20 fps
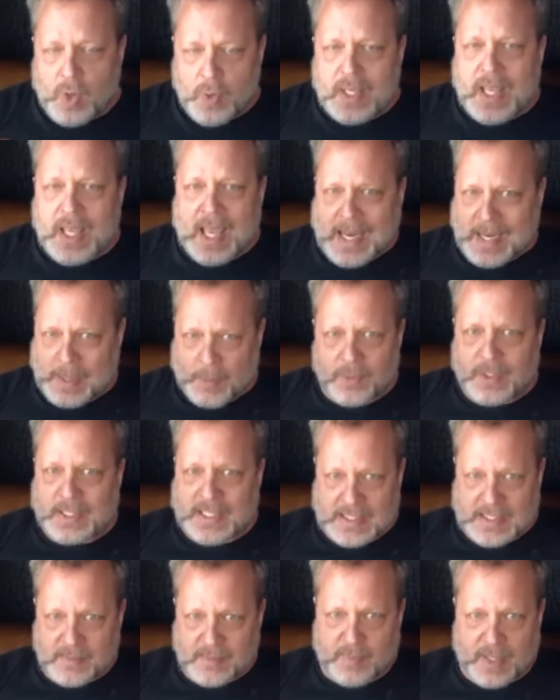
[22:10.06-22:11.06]

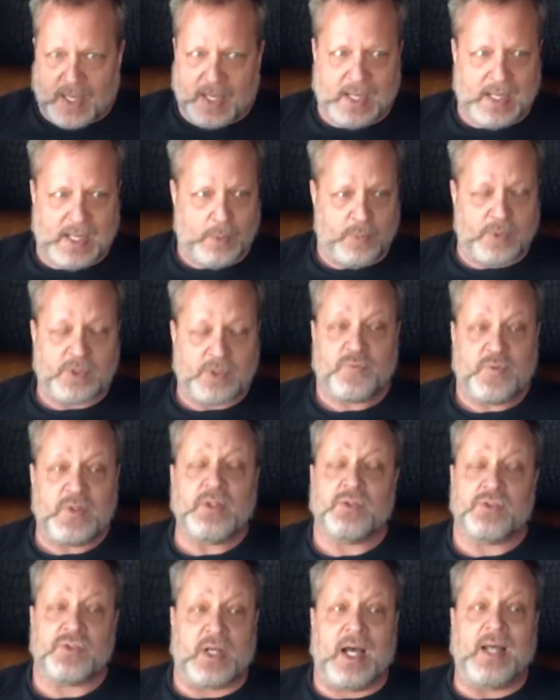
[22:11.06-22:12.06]
it feels healthy
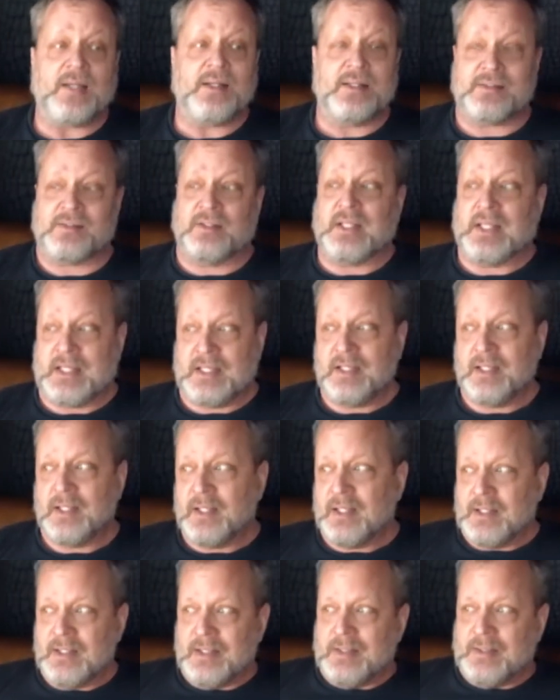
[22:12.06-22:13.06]
for me to at
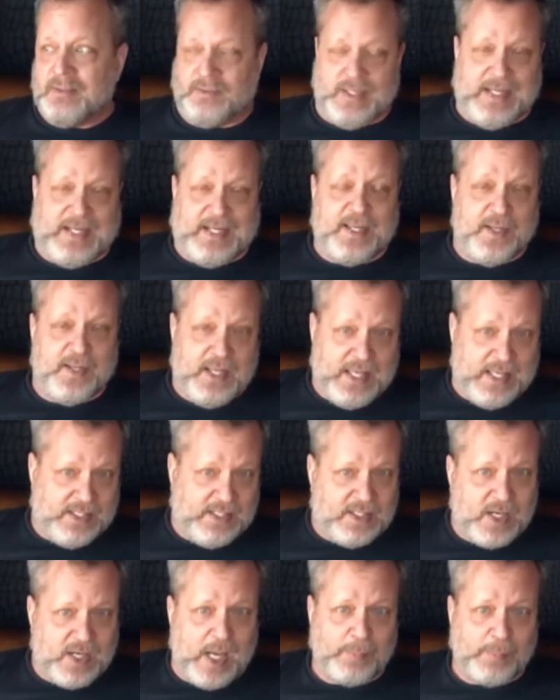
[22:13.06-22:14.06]
times
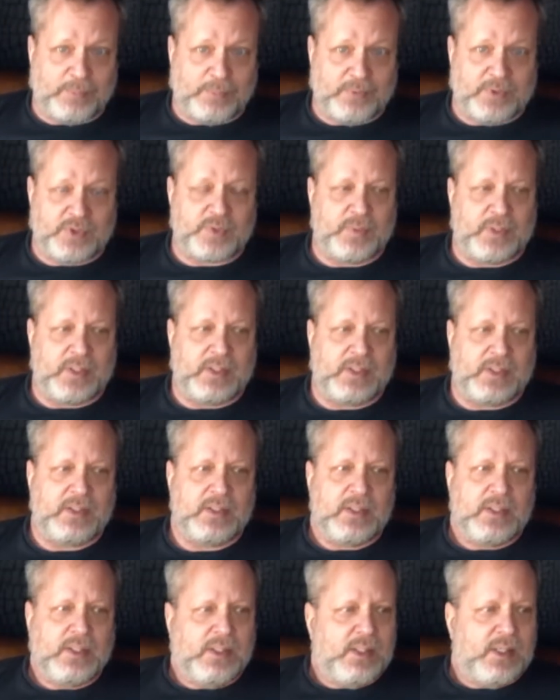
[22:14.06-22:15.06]
give myself permission to
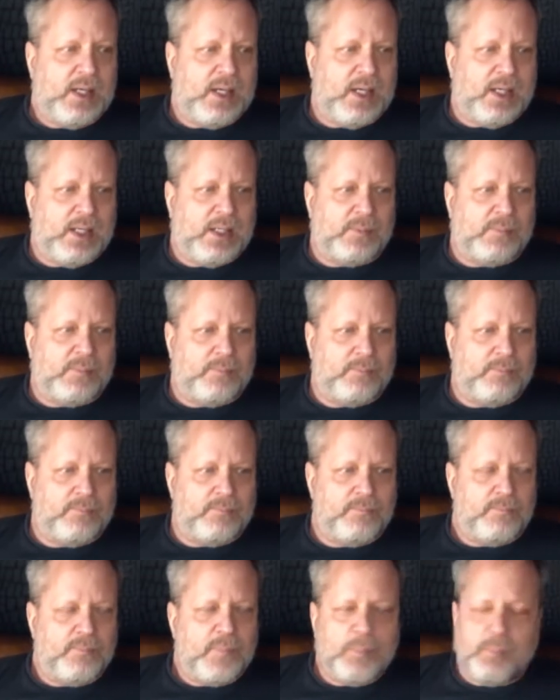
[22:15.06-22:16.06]
feel sad or to
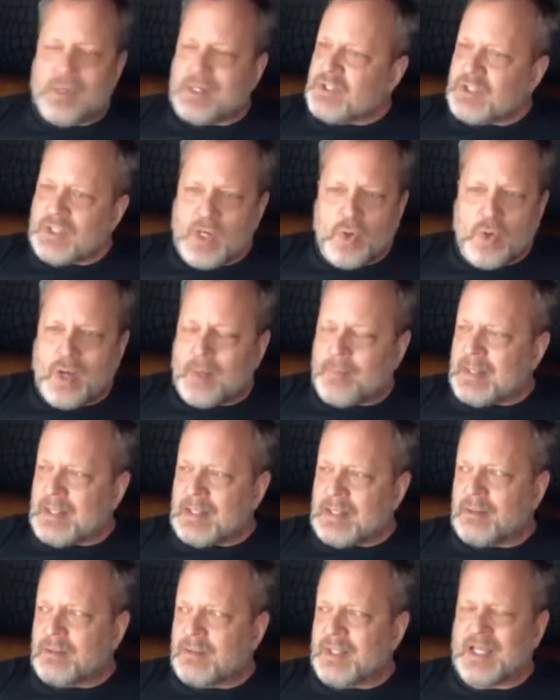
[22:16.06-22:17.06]
feel angry or just
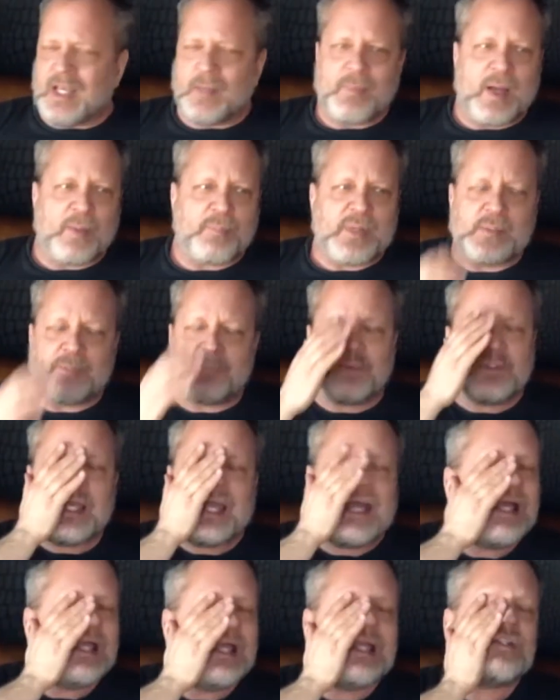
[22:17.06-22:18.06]
to be frustrated
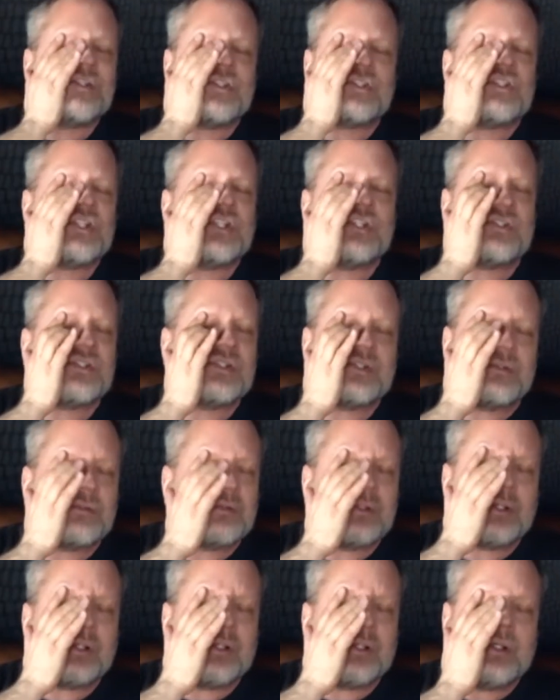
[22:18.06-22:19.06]
that things aren't,
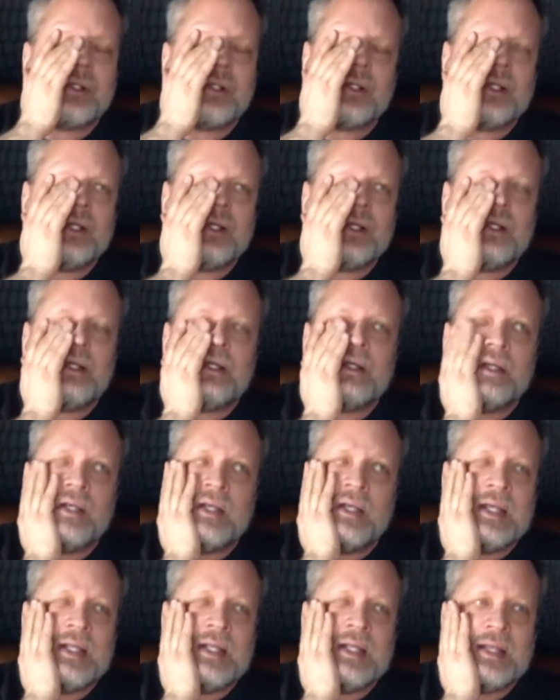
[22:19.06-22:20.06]
you know, like I
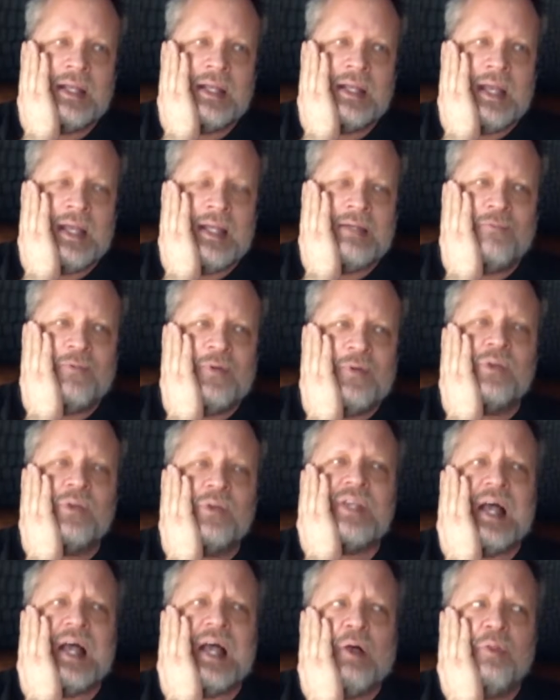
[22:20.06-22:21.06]
want to see my family
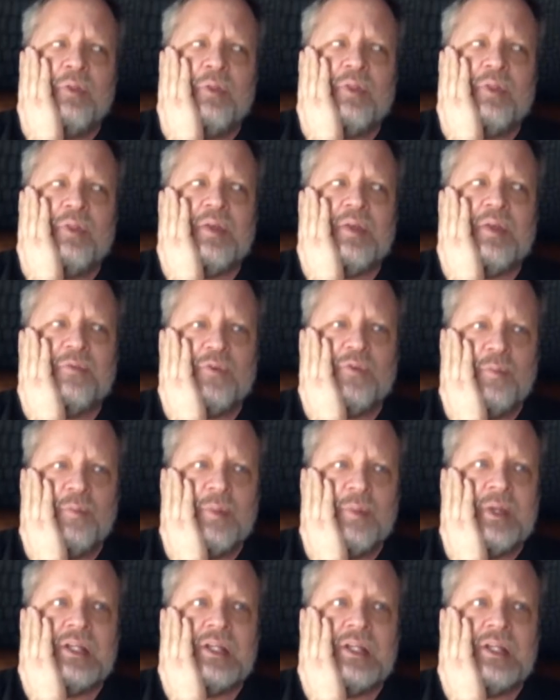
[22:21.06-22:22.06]
more. I want to see my
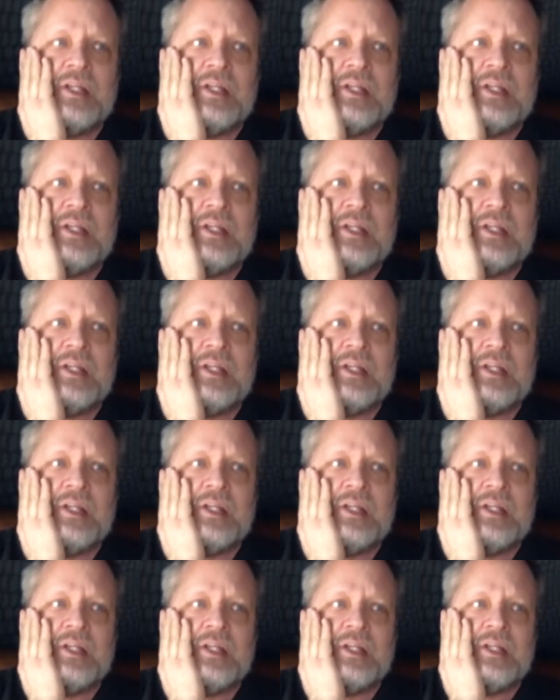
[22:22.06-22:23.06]
friends. I want to
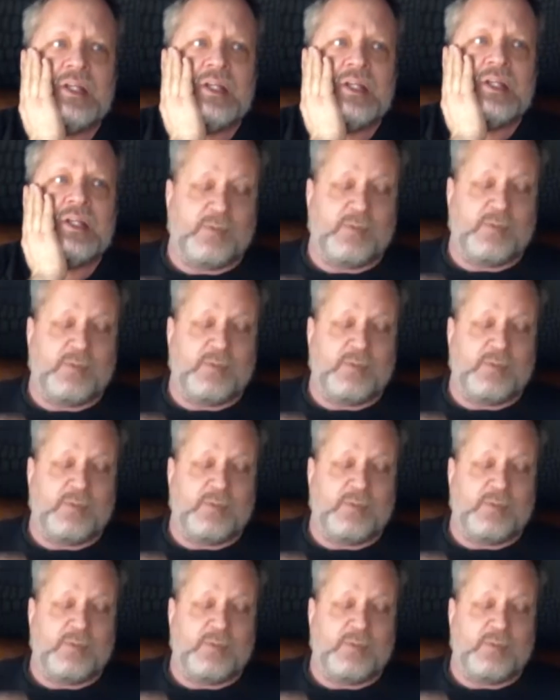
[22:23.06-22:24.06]
hang out with you and, you
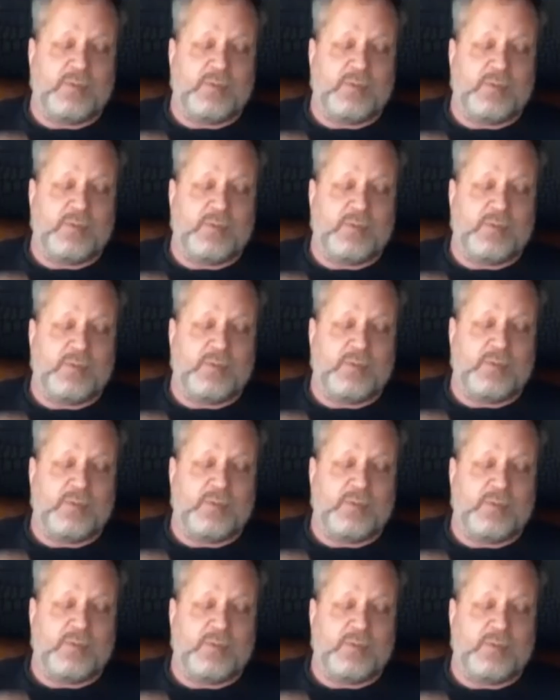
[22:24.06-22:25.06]
know, not be on a
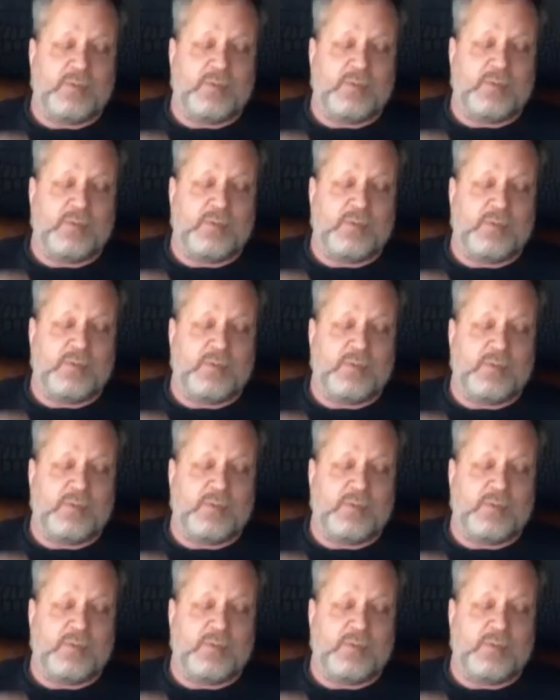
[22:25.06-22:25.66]
Zoom or whatever.